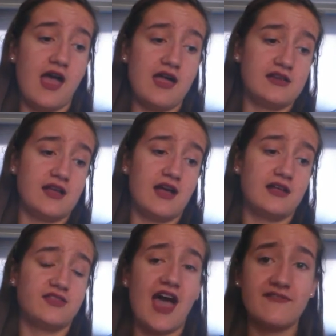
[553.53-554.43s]
And
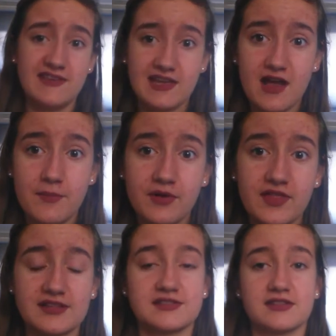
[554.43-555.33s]
that vegan
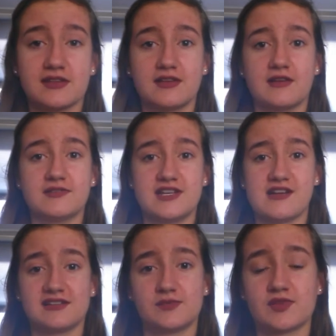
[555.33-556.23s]
couple, that's a
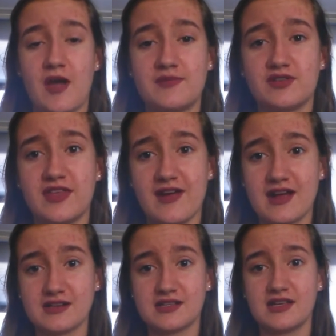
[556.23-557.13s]
channel I subscribe to, they're
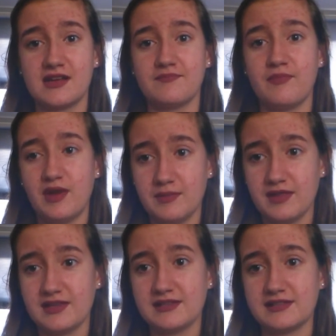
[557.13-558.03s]
actually
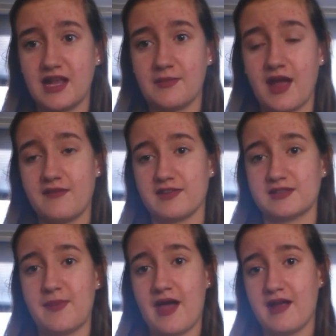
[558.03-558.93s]
minimalist, and I'm kind
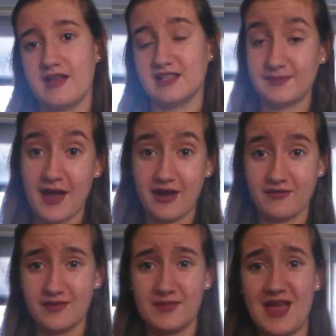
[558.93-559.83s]
of
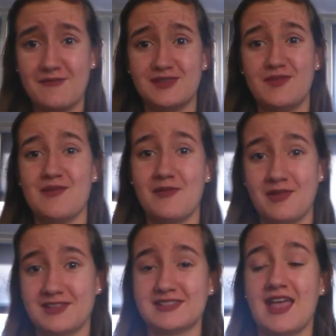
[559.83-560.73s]
inspired from them to be
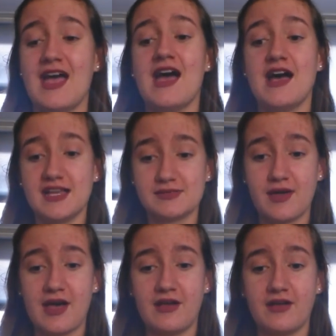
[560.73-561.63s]
minimalist
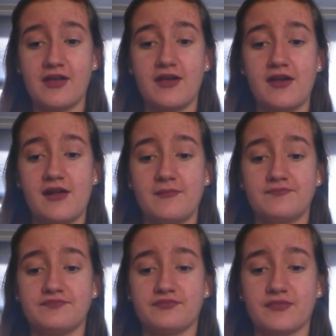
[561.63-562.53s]
as well.
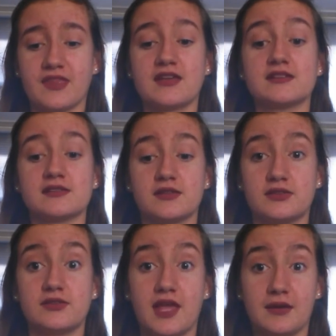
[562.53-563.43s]
So